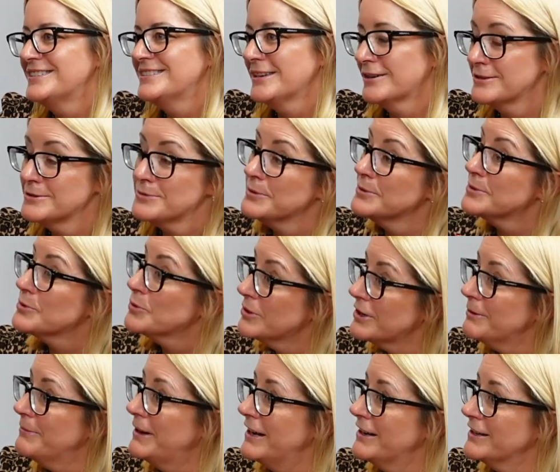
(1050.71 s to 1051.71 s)
because we were
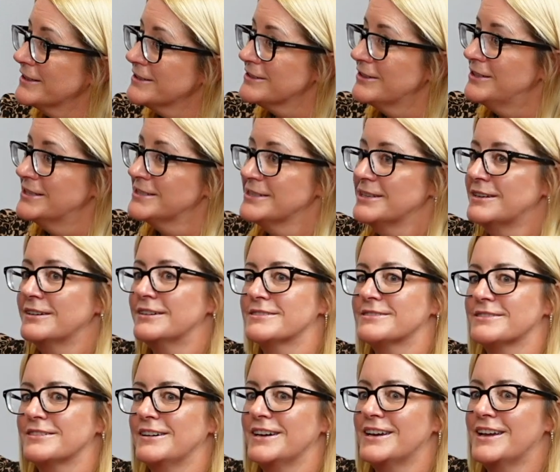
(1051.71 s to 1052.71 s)
talking about anxiety
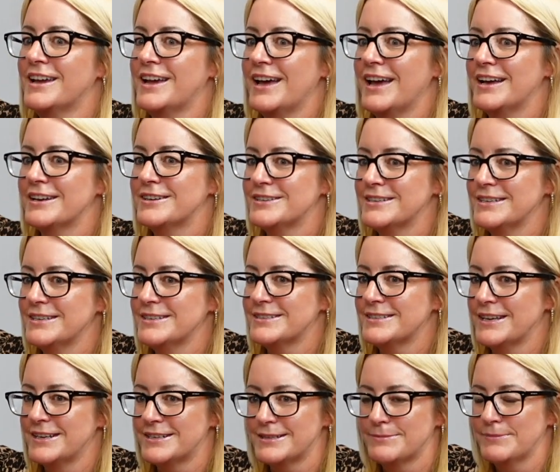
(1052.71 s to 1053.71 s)
last night, and she
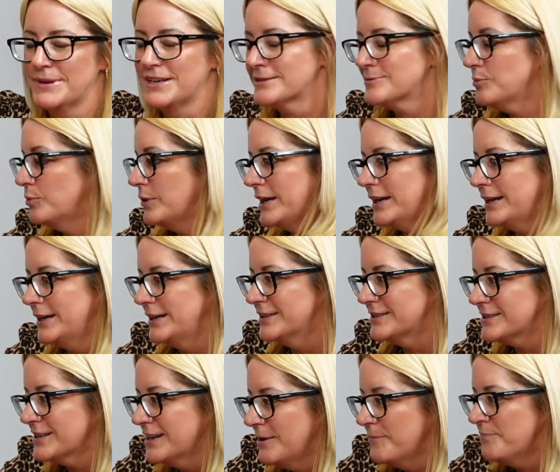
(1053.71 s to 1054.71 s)
said to me, it's
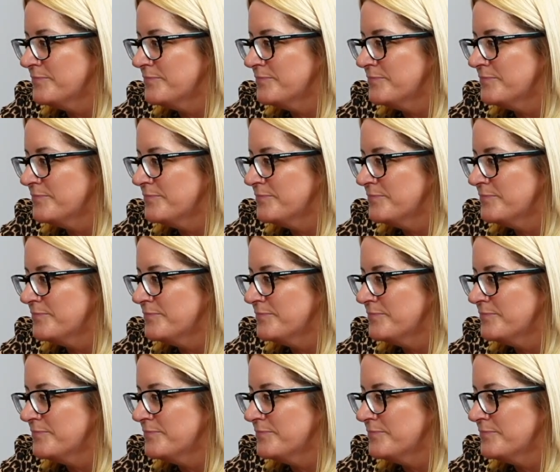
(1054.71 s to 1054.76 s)
weird,